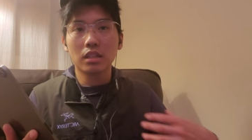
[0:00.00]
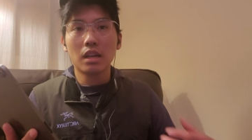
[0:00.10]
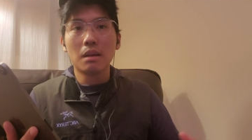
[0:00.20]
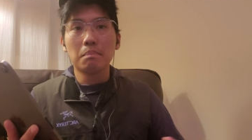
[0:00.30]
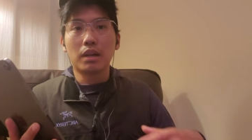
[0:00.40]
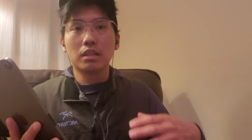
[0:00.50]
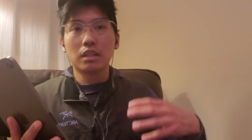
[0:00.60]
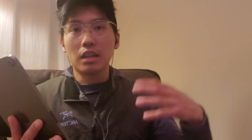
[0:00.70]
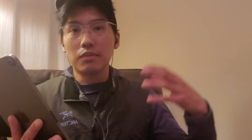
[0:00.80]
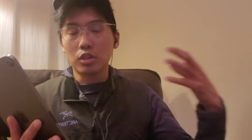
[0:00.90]
But
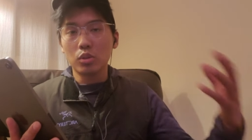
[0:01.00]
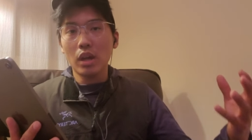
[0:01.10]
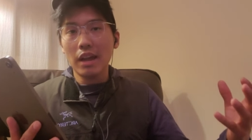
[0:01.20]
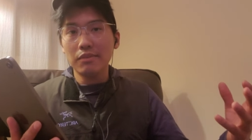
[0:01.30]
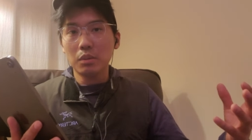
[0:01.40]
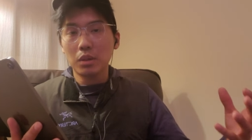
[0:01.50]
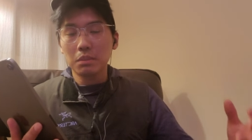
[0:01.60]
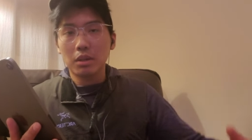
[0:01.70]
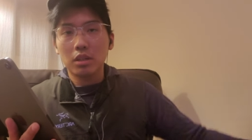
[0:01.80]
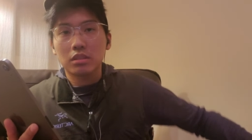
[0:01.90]
if you do have your water
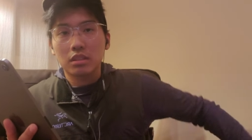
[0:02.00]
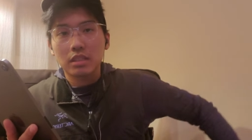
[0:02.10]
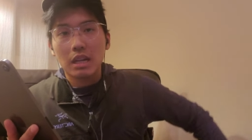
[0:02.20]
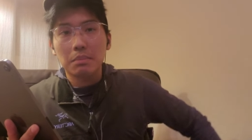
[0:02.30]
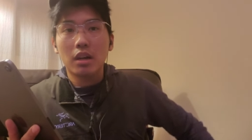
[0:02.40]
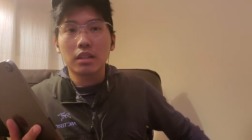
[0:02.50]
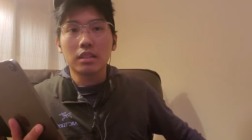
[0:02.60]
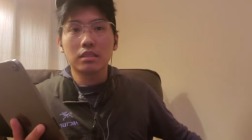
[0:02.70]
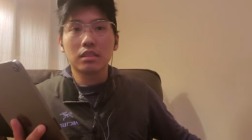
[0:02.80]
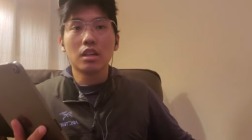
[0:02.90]
bottles on the side
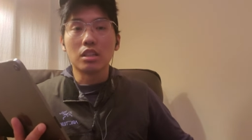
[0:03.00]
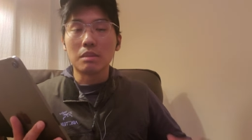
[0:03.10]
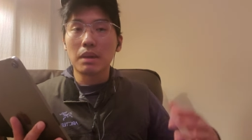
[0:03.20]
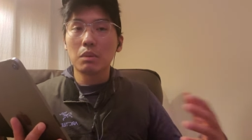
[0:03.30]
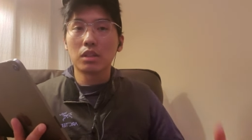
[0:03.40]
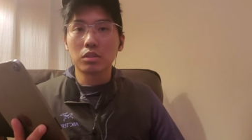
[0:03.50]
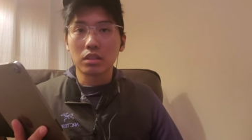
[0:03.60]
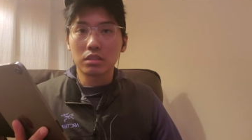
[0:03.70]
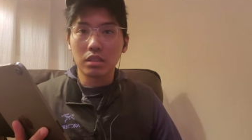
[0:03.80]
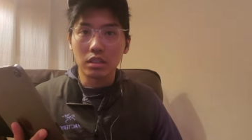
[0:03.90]
pockets, you may want to
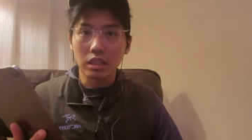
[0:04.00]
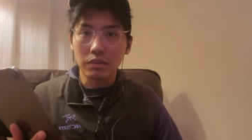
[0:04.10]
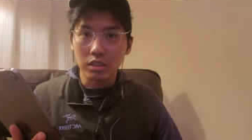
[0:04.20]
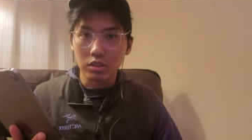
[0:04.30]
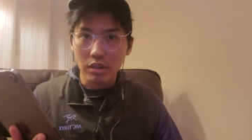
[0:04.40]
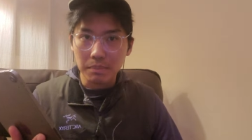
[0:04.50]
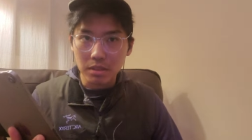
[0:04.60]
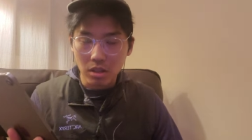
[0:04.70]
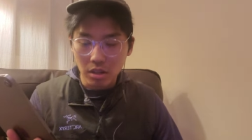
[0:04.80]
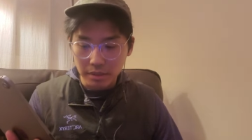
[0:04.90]
consider leaving the
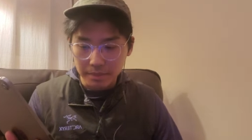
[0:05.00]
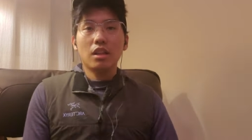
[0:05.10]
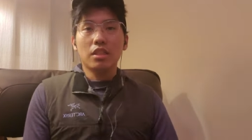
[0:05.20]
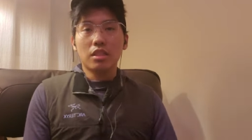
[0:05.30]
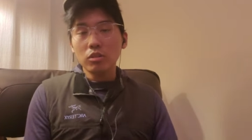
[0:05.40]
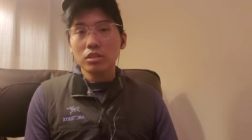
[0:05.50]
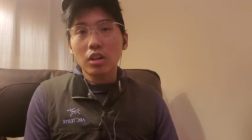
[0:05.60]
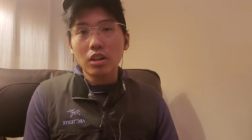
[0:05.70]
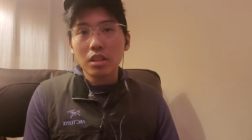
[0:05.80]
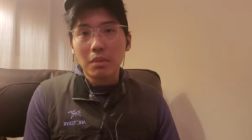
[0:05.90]
straps long. Those are
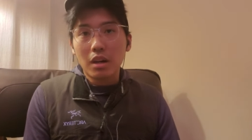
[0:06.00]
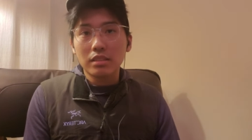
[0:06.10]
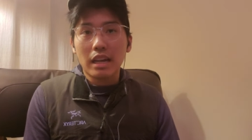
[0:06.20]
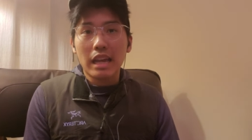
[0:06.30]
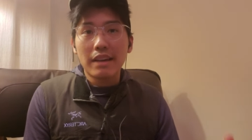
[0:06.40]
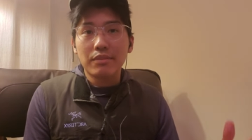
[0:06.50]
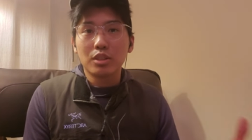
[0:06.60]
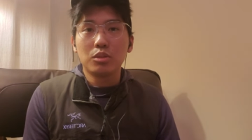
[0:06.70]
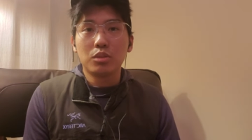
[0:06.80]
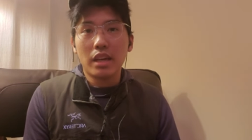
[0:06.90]
all the mods I have for
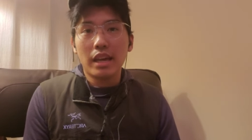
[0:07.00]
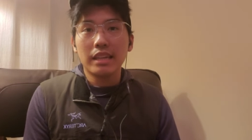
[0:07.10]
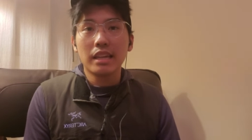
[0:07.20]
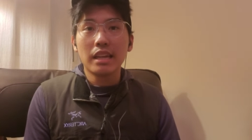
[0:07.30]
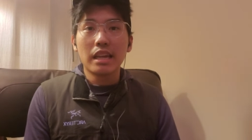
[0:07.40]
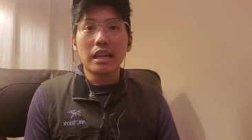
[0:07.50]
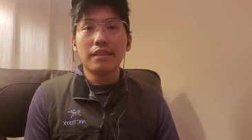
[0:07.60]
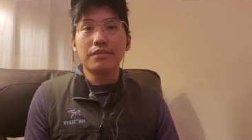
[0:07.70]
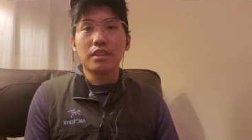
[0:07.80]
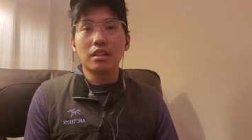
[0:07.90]
you today.
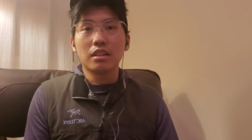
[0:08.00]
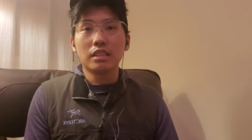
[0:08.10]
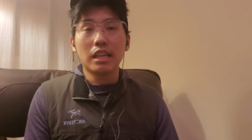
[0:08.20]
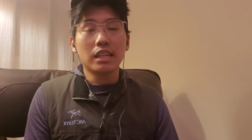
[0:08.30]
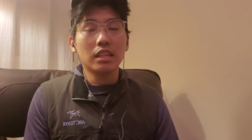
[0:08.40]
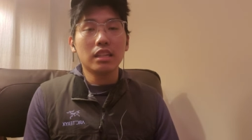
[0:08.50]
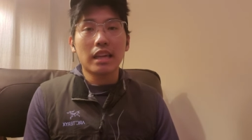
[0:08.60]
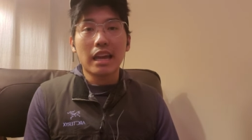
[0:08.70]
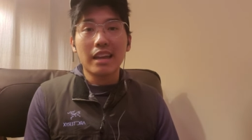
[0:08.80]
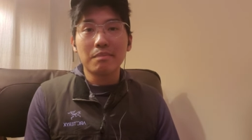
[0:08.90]
If there's any
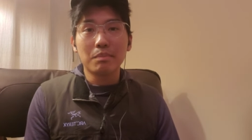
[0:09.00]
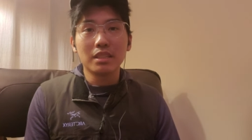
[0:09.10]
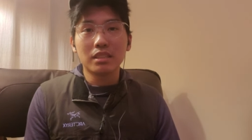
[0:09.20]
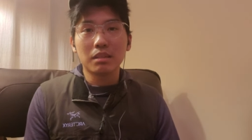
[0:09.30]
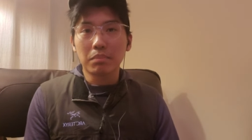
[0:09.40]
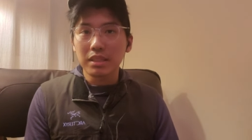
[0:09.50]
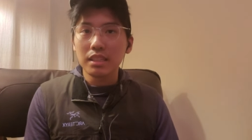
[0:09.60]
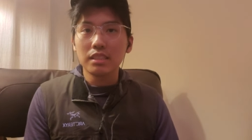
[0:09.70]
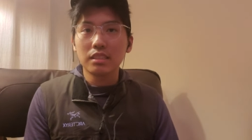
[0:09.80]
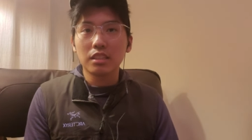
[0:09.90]
that I have missed,
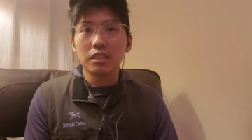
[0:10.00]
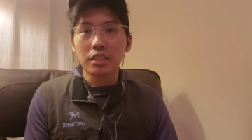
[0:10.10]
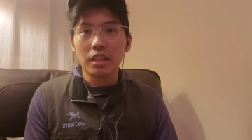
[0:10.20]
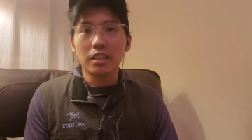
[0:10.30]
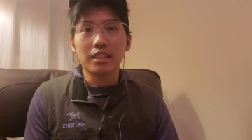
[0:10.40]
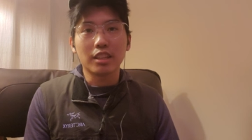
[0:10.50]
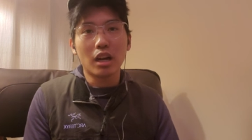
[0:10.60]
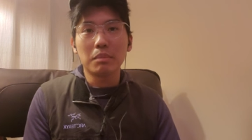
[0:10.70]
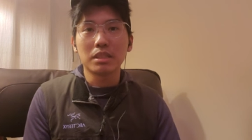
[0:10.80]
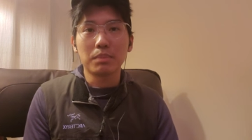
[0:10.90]
please share in the
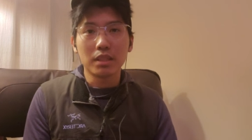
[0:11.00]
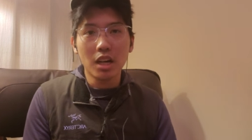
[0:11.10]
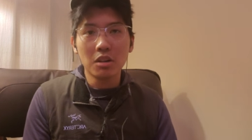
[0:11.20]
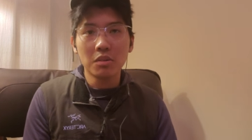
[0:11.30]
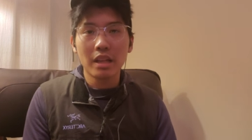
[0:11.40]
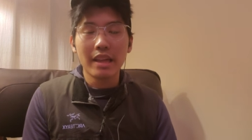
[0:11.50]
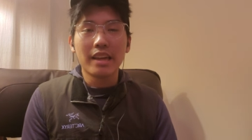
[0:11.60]
comments below.